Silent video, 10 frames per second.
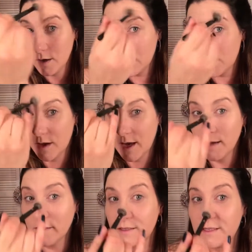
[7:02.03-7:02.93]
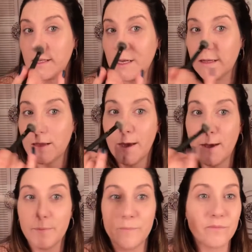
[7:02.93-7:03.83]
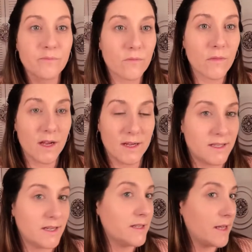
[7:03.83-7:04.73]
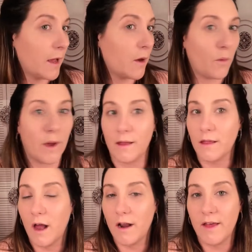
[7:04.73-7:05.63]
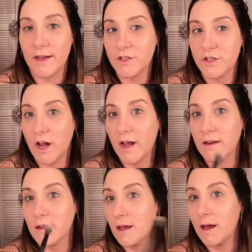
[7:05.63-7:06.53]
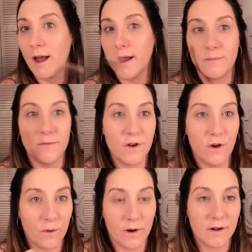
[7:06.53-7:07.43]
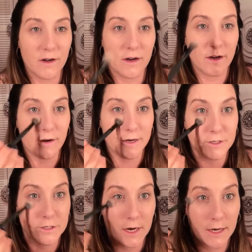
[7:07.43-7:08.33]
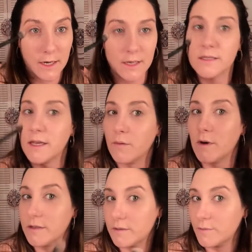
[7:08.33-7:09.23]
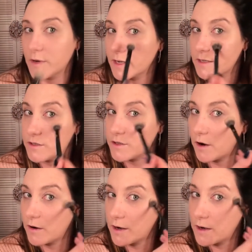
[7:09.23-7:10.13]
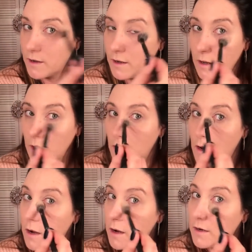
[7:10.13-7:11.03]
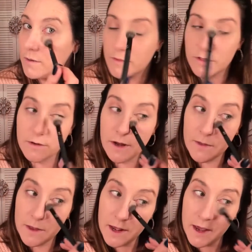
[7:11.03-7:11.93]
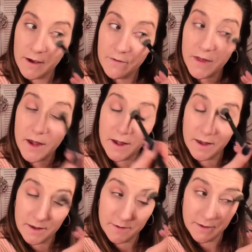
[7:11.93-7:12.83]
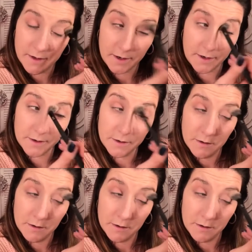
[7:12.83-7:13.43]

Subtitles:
can see that it did take away a lot of that shine. Like, I am nowhere near as shiny as I was when I started. So now that I have that in there,